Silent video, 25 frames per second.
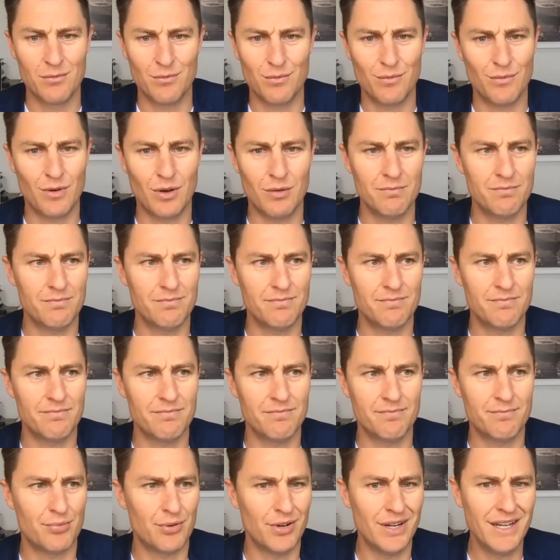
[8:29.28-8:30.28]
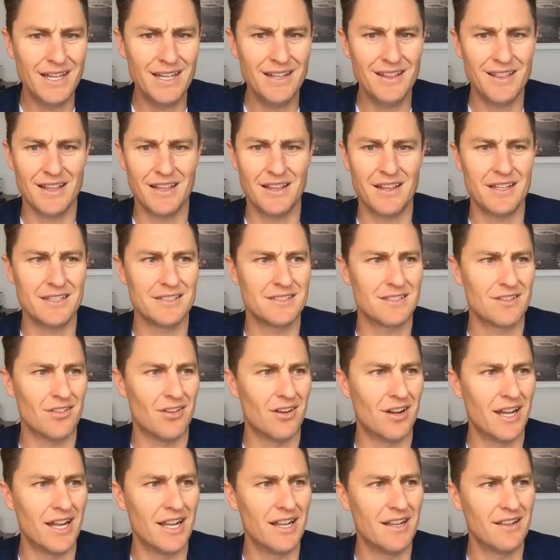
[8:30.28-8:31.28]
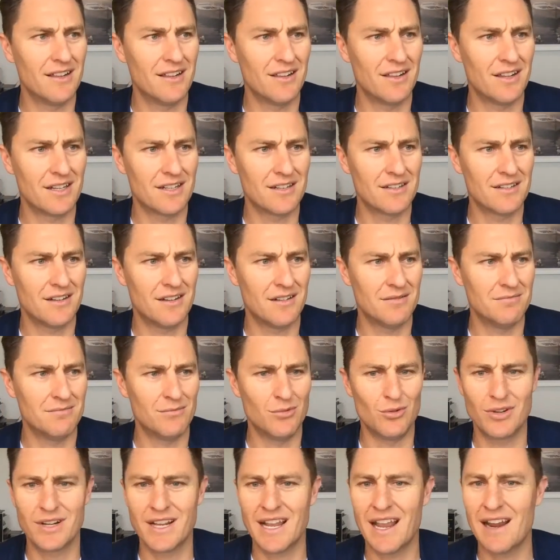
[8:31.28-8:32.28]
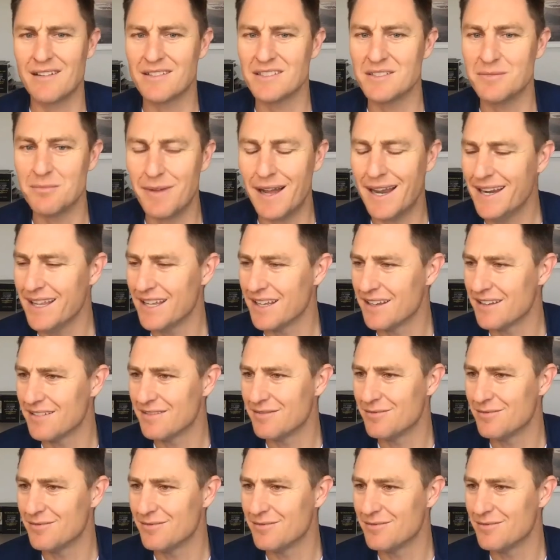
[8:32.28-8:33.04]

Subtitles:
I'm prettier than this guy. Like, I'm more charismatic.